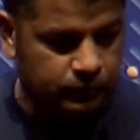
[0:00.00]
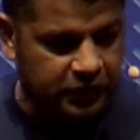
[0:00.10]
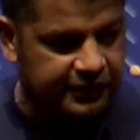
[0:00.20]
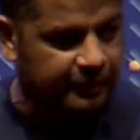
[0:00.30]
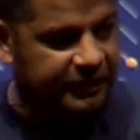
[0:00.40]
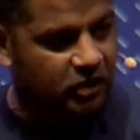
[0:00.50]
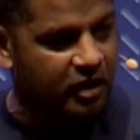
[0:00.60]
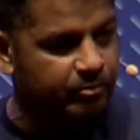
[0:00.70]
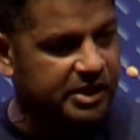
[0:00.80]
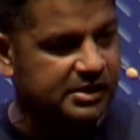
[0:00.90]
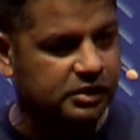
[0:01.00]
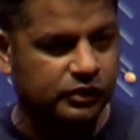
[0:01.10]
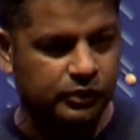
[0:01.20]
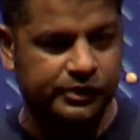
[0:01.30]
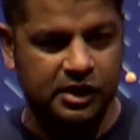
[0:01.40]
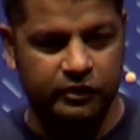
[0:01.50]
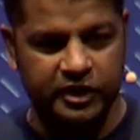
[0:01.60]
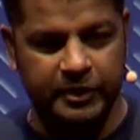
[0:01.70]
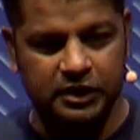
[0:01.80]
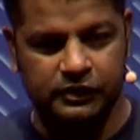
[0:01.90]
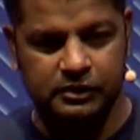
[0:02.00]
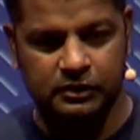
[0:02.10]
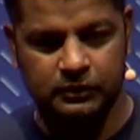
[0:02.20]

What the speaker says: in something called business associate agreements.